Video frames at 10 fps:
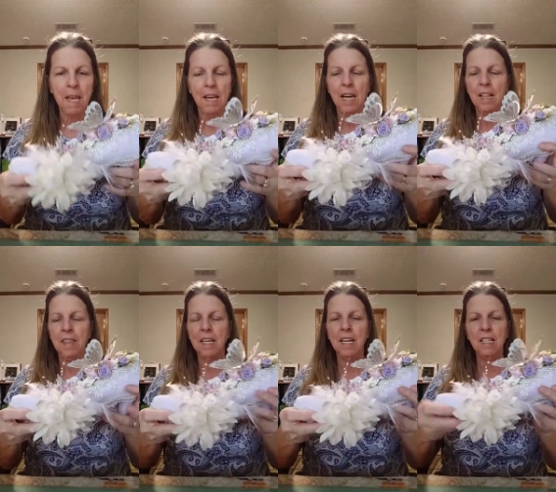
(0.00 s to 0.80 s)
And
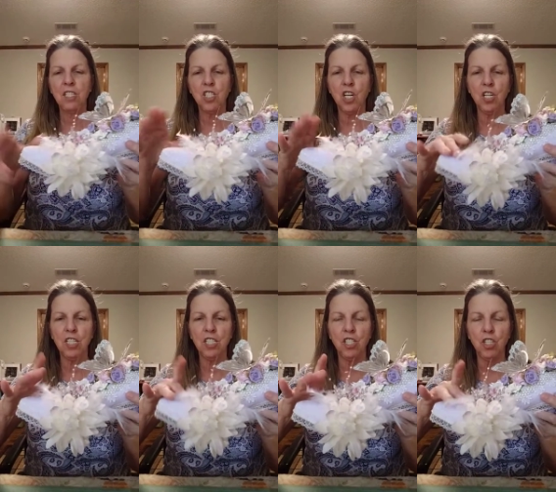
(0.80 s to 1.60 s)
then I
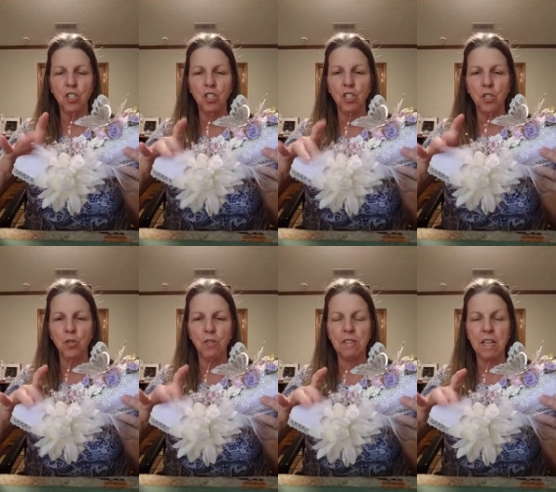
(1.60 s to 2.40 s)
started to
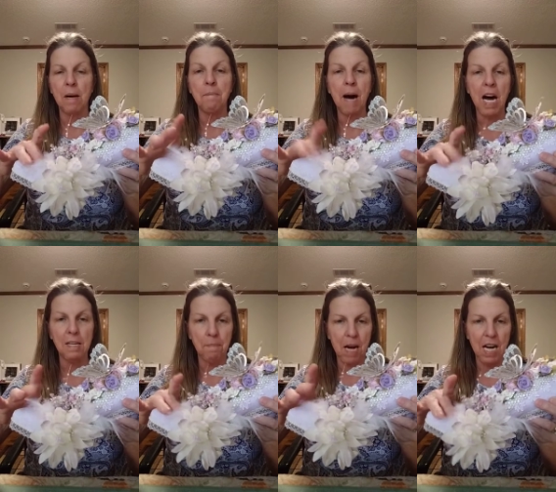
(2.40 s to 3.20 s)
use
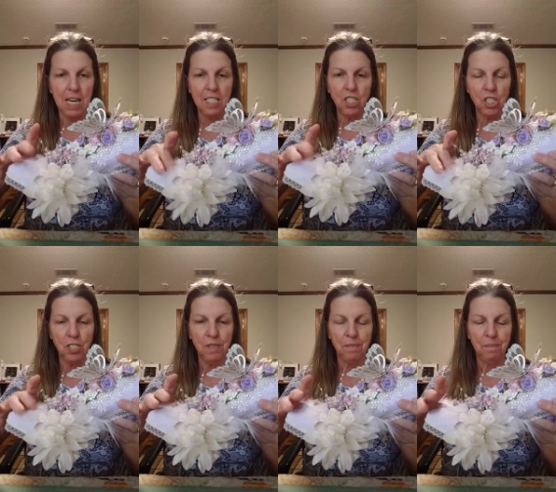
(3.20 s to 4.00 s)
Mod Podge,
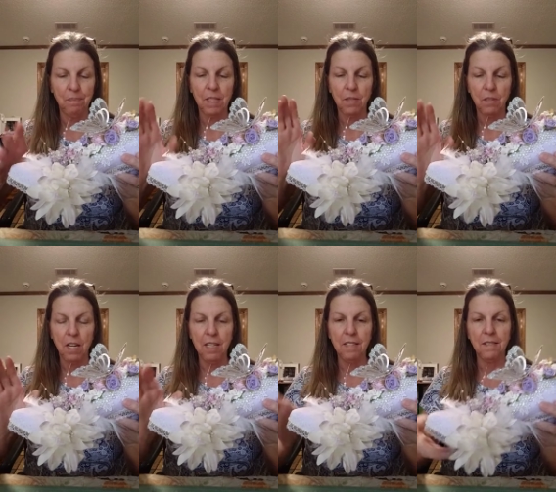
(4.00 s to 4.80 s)

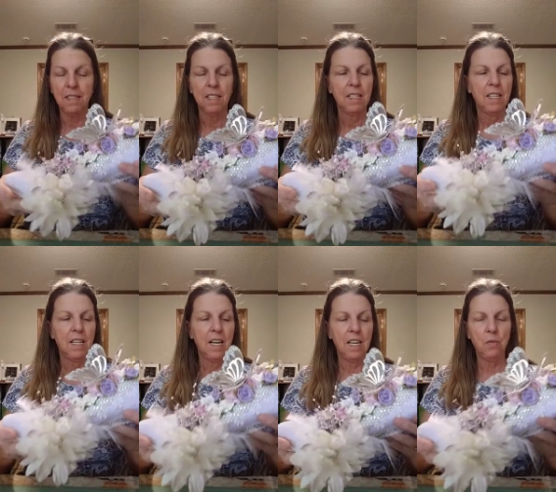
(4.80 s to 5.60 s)
right?
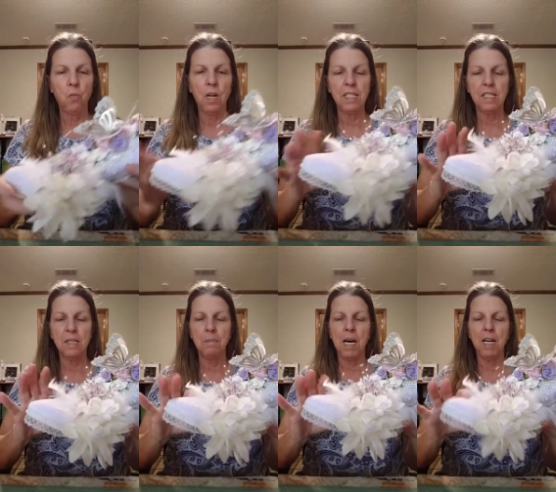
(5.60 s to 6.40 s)
And once
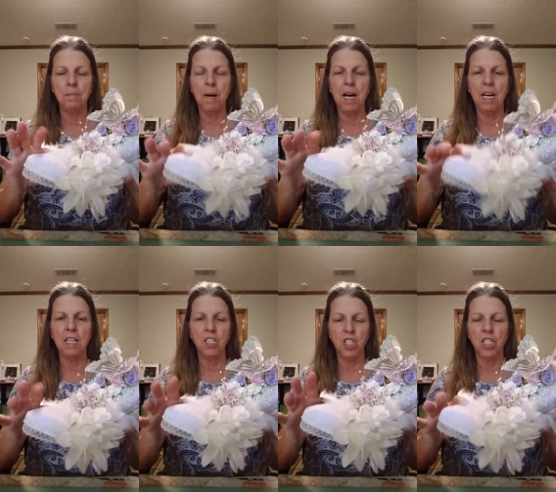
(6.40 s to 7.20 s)
the Mod
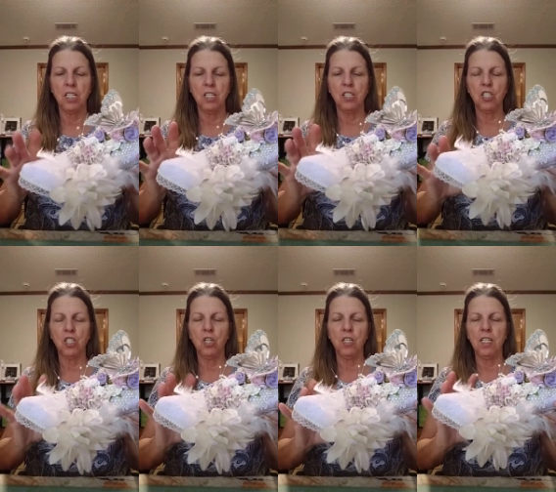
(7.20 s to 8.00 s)
Podge
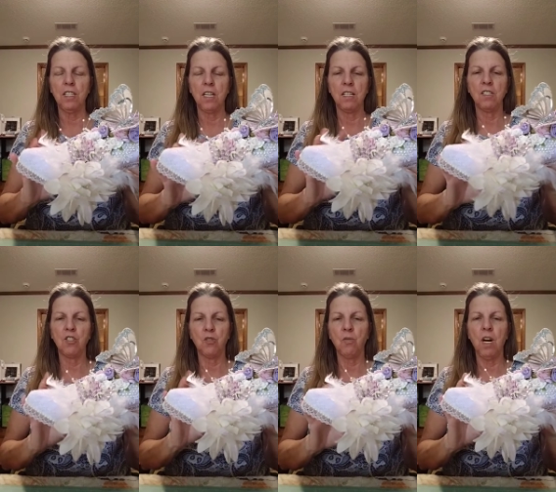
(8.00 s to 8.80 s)
started
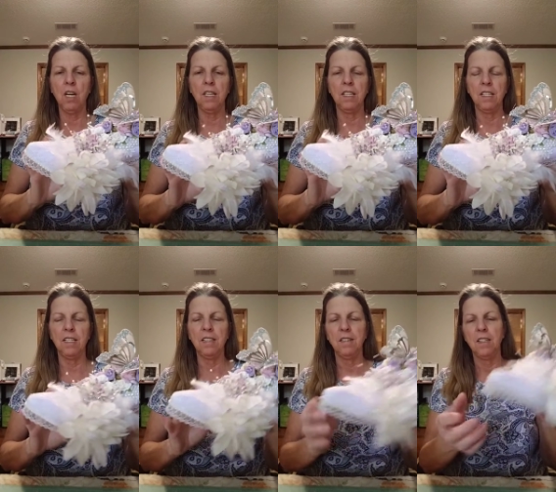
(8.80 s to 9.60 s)

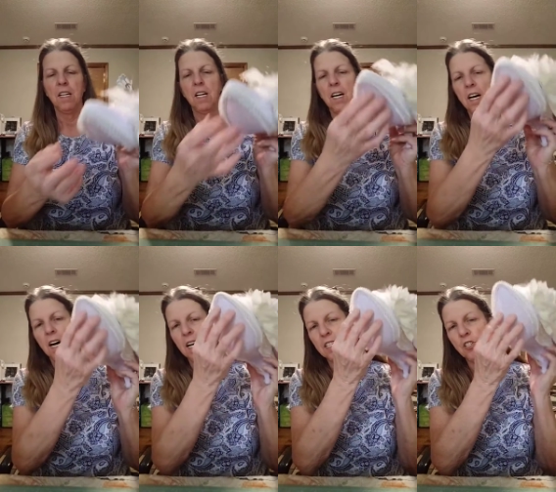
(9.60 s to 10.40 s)
drying,
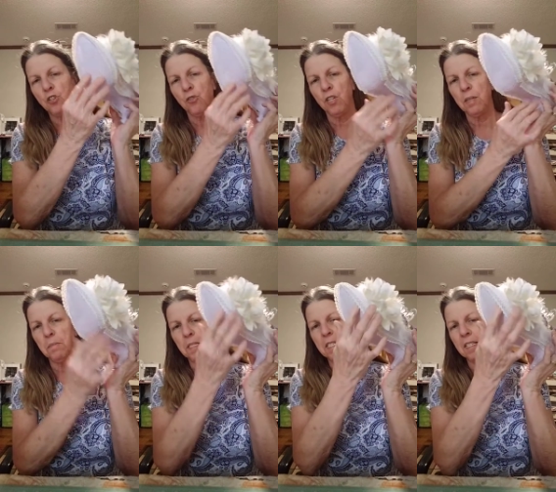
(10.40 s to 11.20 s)
I
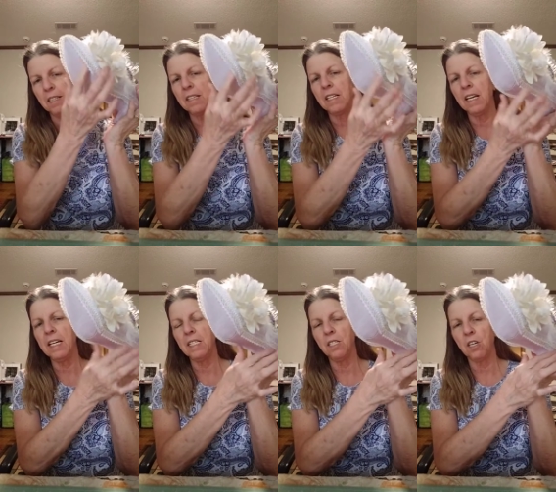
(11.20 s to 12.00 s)
trimmed the
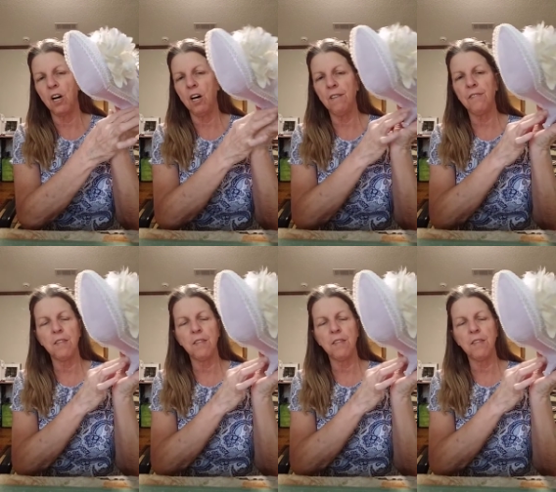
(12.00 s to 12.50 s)
lace off the